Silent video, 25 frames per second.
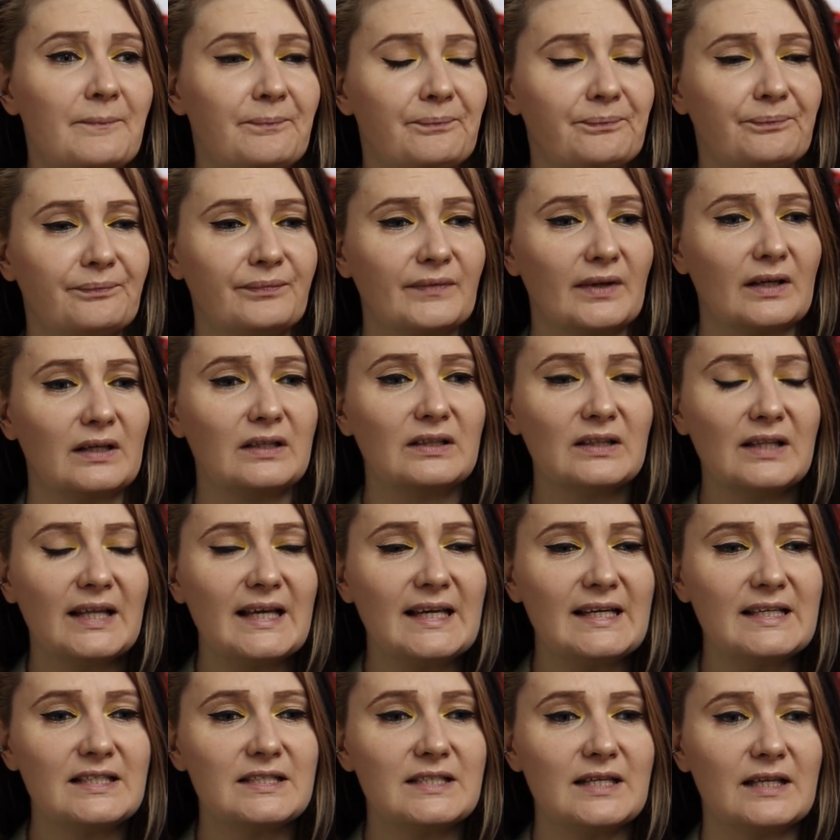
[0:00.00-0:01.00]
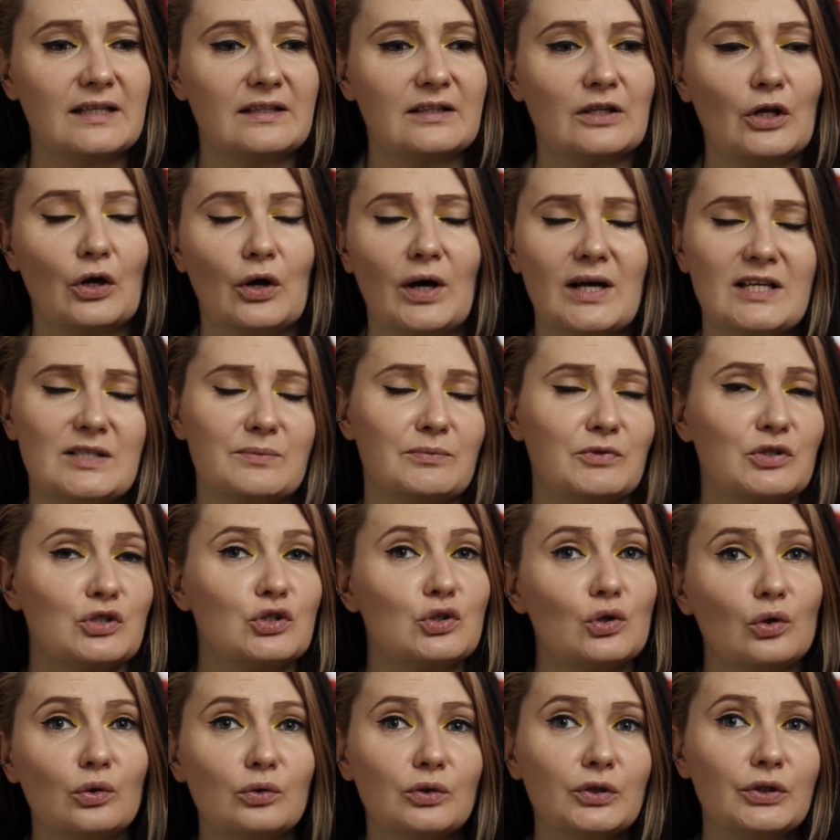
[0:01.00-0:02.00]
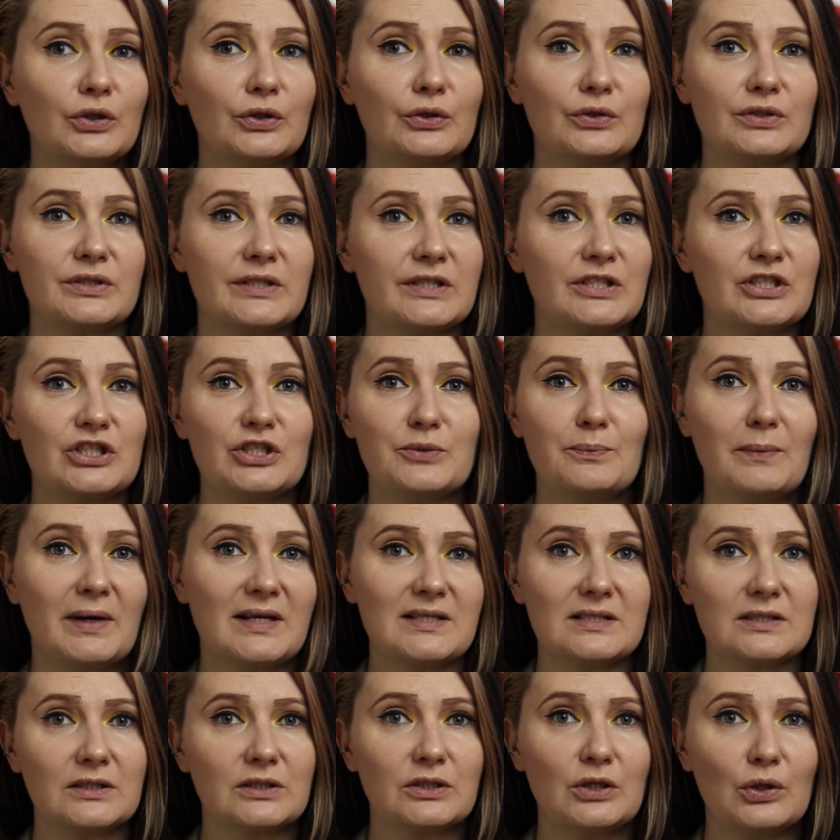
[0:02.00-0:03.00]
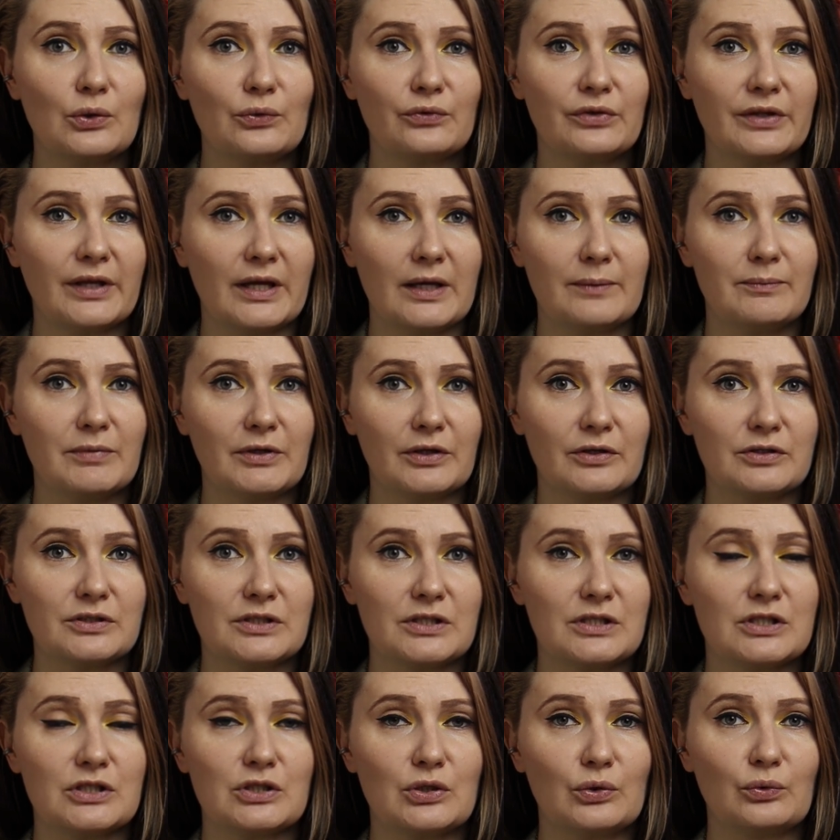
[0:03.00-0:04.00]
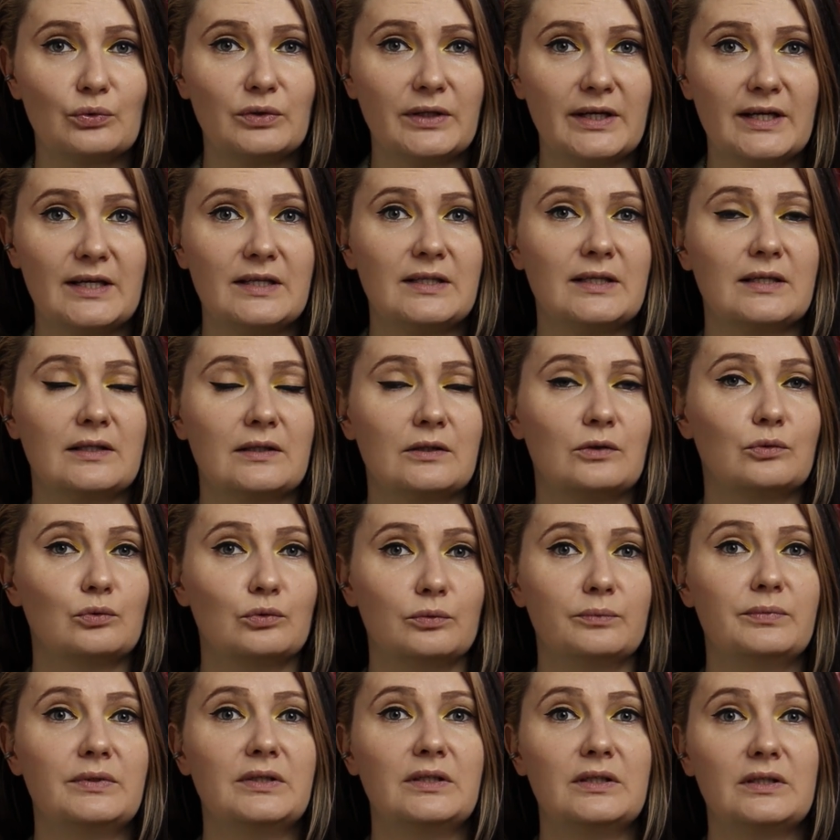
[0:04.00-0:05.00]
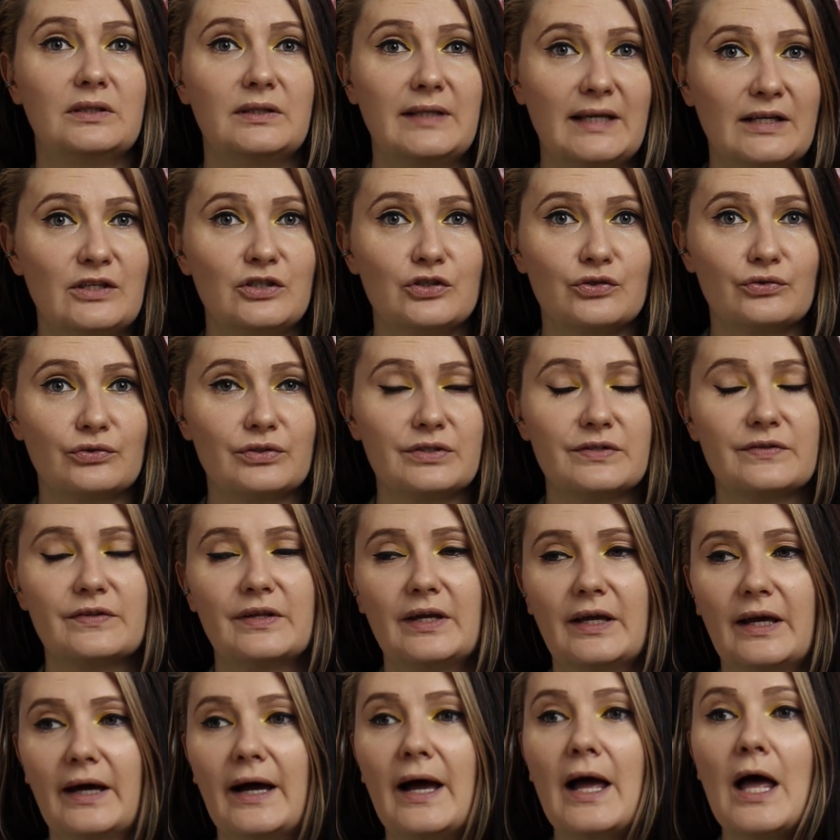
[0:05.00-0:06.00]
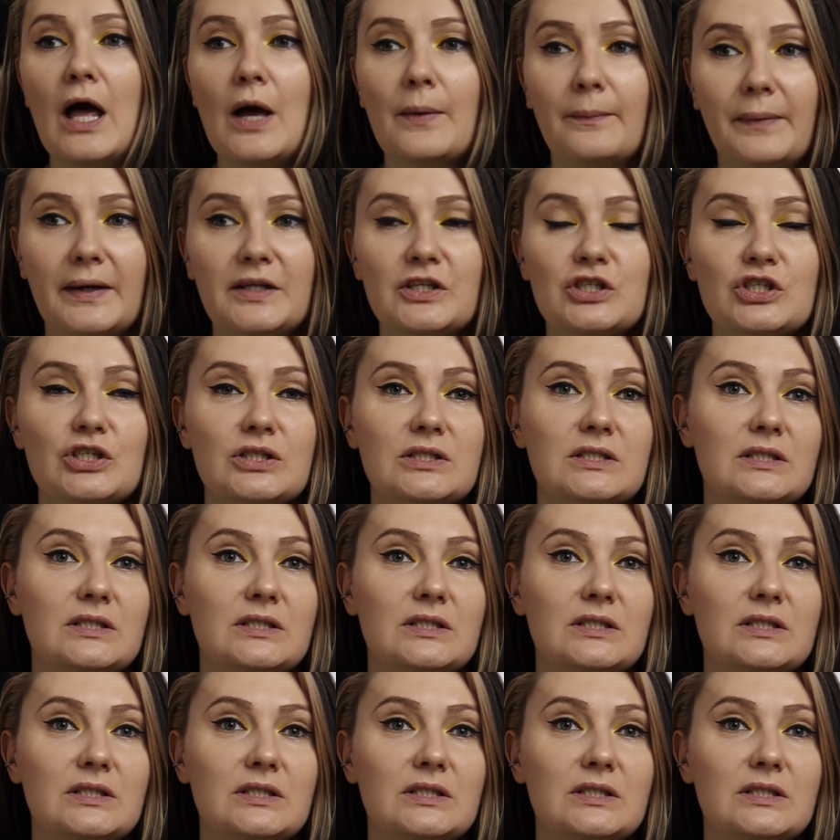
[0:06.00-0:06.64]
late, and her husband told her that she mustn't go there because it's so late and could be dangerous there, but she